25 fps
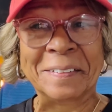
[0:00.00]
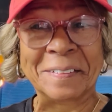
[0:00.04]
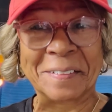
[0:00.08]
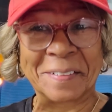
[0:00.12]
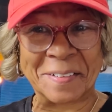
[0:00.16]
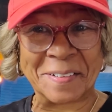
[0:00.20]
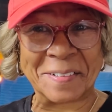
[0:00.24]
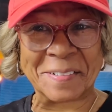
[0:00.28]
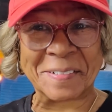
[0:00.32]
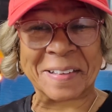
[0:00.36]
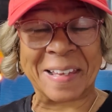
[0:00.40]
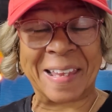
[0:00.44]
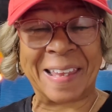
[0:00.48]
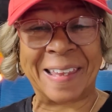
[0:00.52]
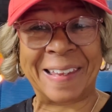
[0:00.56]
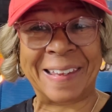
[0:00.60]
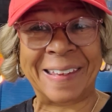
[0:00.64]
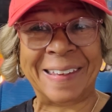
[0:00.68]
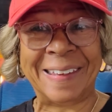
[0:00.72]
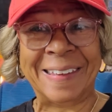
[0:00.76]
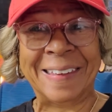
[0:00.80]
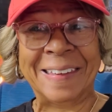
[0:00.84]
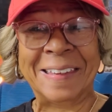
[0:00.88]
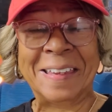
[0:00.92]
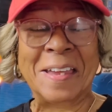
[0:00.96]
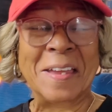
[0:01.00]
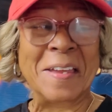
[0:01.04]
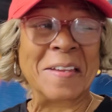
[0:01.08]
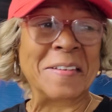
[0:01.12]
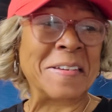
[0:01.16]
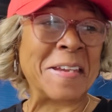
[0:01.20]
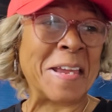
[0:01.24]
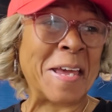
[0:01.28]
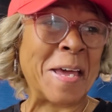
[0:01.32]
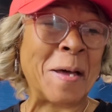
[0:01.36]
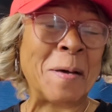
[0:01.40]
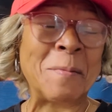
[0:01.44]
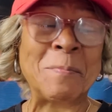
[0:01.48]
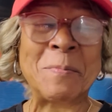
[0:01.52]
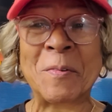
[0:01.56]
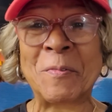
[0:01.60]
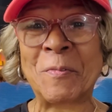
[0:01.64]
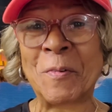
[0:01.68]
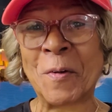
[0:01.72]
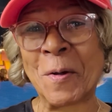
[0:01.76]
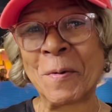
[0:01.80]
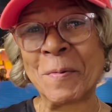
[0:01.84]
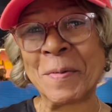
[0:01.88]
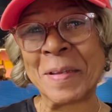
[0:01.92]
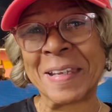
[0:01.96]
Okay, now
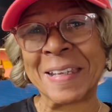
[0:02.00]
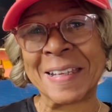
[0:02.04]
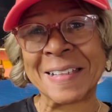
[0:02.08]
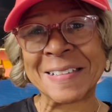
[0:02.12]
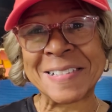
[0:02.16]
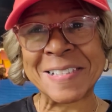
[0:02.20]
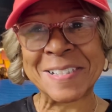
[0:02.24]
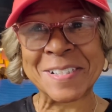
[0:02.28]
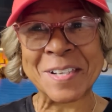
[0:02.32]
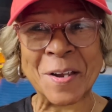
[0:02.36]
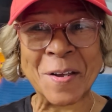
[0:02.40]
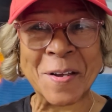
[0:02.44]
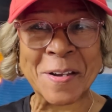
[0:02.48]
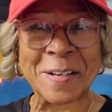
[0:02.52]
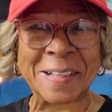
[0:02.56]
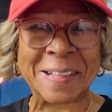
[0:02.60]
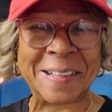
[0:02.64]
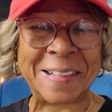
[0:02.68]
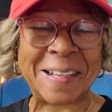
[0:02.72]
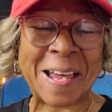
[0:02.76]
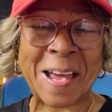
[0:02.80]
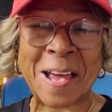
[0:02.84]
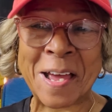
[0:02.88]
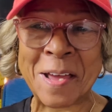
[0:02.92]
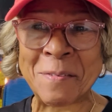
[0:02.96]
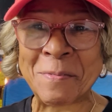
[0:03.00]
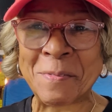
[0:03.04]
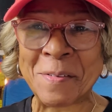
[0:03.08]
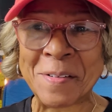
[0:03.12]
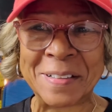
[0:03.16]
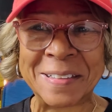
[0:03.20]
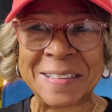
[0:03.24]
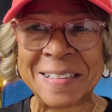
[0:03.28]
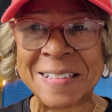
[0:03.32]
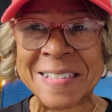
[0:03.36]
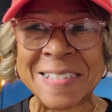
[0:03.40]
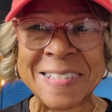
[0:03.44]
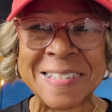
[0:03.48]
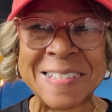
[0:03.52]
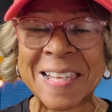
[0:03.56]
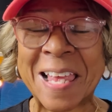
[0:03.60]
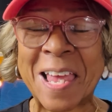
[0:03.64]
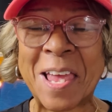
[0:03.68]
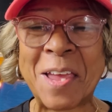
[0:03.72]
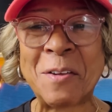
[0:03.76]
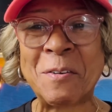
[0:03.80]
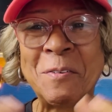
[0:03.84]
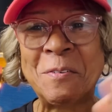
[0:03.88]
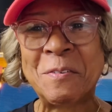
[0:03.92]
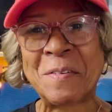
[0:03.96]
before we get started, I want to
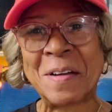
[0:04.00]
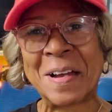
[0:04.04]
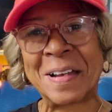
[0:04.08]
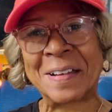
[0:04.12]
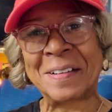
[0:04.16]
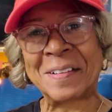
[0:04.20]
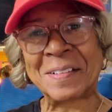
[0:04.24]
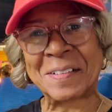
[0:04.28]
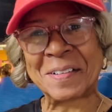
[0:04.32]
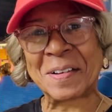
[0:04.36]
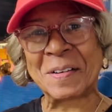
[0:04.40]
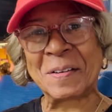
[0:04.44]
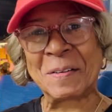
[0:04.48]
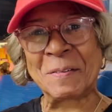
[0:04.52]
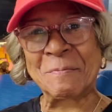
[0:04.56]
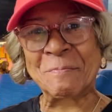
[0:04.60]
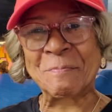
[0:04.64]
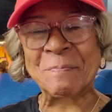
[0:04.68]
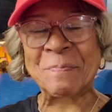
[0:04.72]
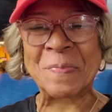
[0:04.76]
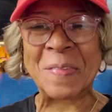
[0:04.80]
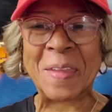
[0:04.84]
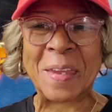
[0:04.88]
say welcome.